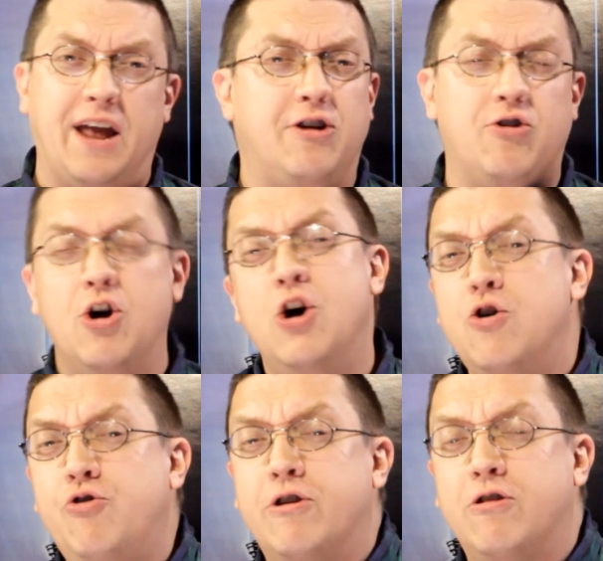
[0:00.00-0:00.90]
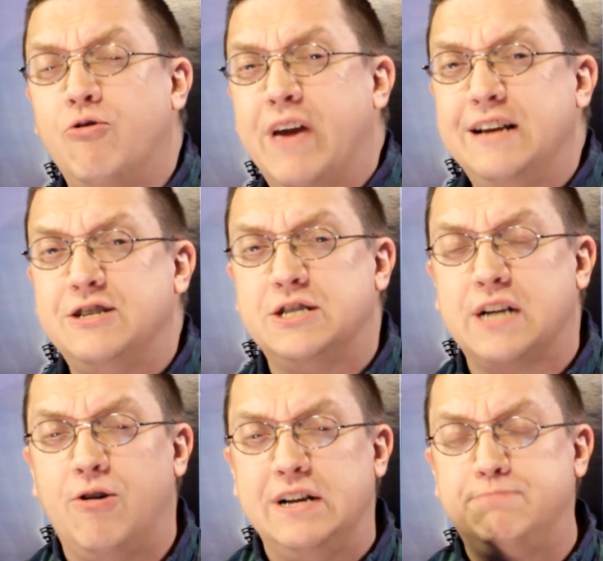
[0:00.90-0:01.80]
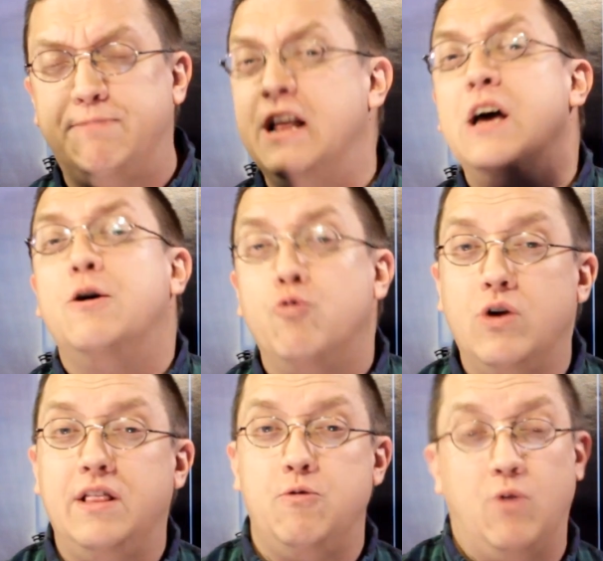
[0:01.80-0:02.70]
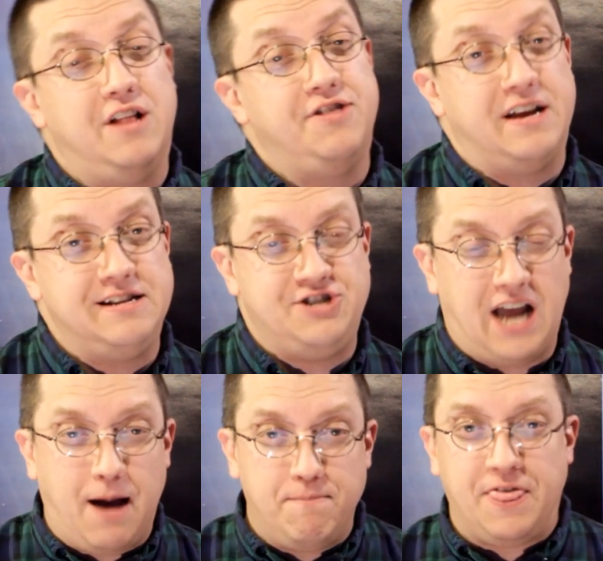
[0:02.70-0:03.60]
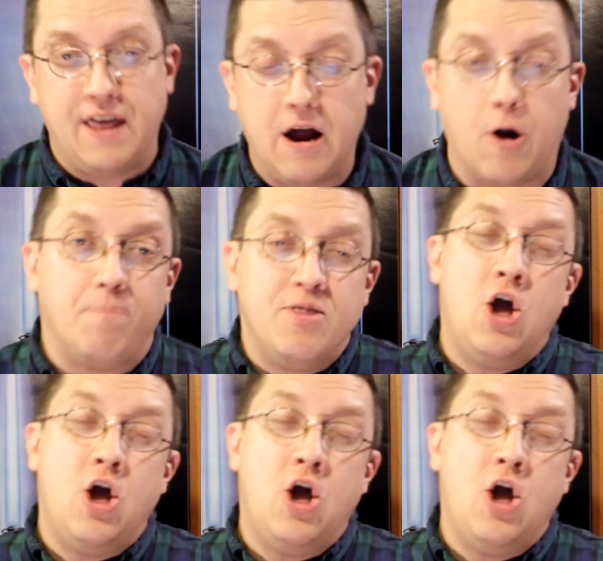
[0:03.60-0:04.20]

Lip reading: I don't know who their location scout is, but really well done job there.